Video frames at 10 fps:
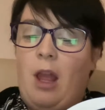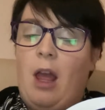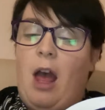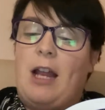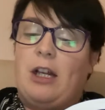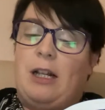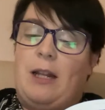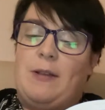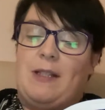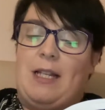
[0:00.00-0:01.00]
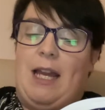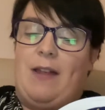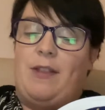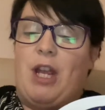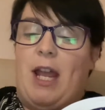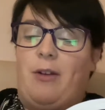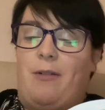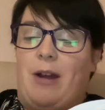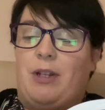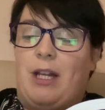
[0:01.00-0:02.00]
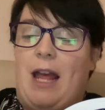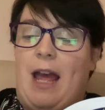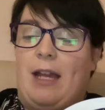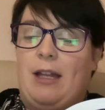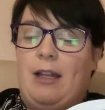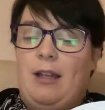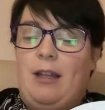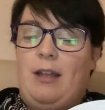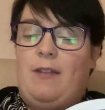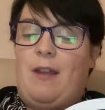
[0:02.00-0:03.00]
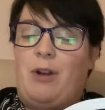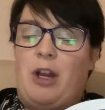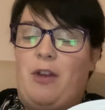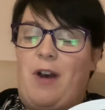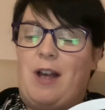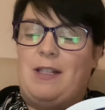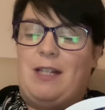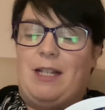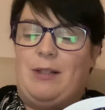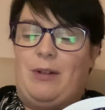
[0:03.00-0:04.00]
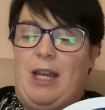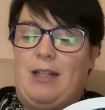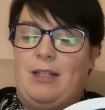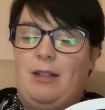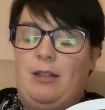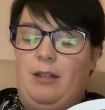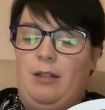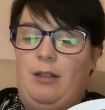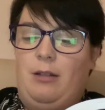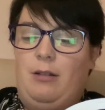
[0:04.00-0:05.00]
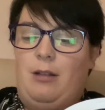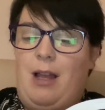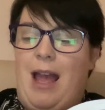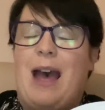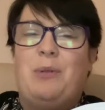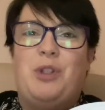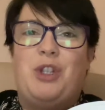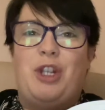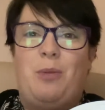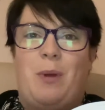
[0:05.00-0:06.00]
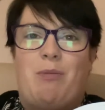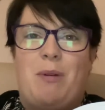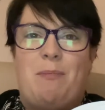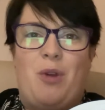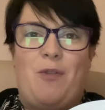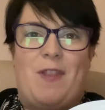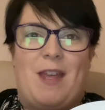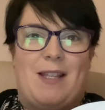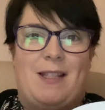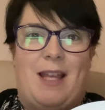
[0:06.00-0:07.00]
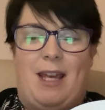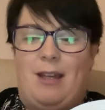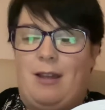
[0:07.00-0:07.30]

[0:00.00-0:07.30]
I look closely at the chain around her neck. There are no fastenings on it. How do we remove this thing?